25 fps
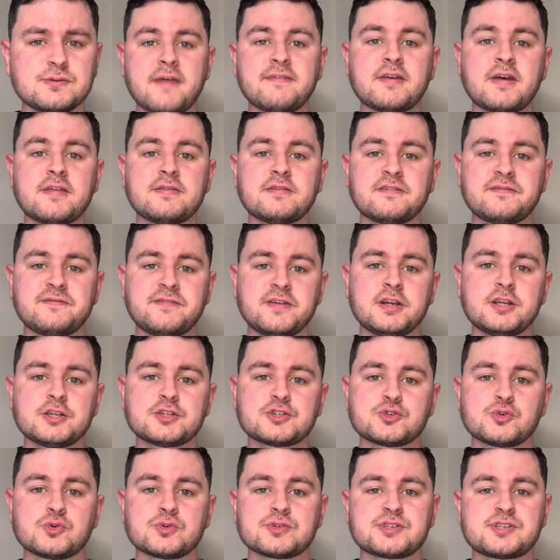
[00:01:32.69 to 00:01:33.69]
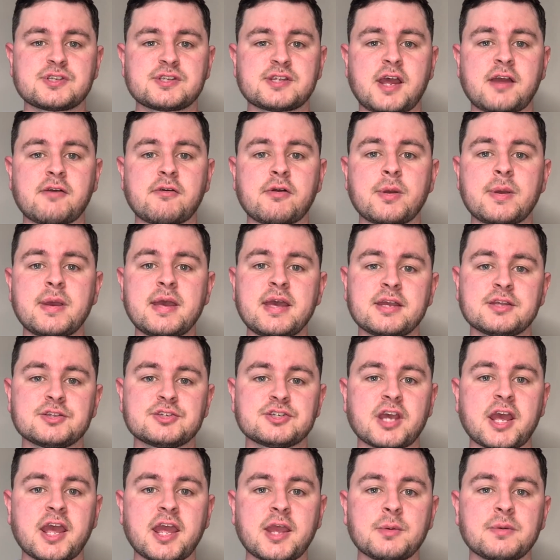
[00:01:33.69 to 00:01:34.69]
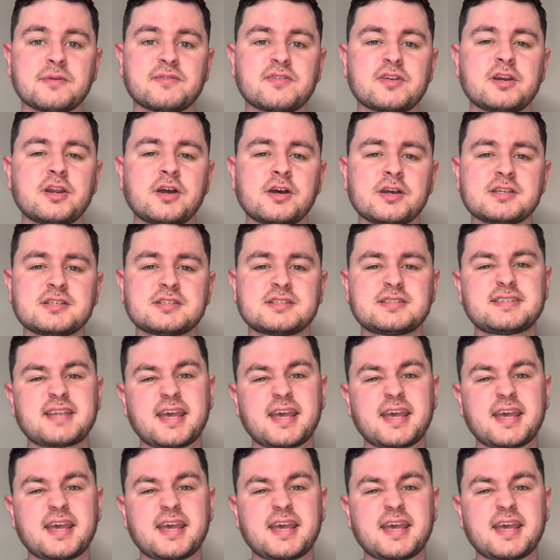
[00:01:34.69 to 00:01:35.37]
And then the finish saw Cesaro hit Jey with a nice